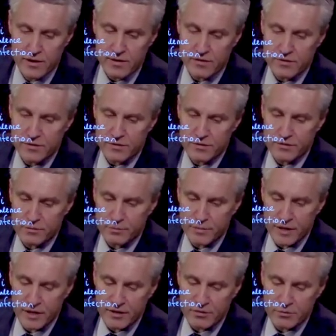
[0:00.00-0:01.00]
this
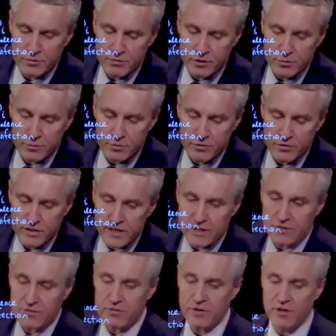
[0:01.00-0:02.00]
maximum number of
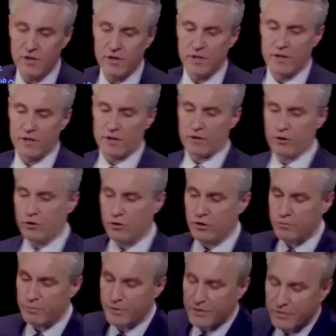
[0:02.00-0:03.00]
days
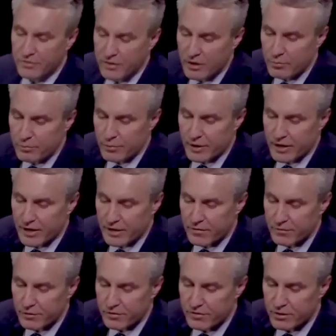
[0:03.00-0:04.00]
could be set by,
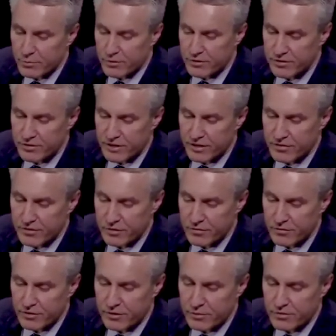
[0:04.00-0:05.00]
for example, the testing
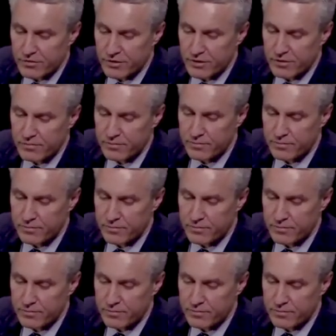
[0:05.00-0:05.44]
frequency.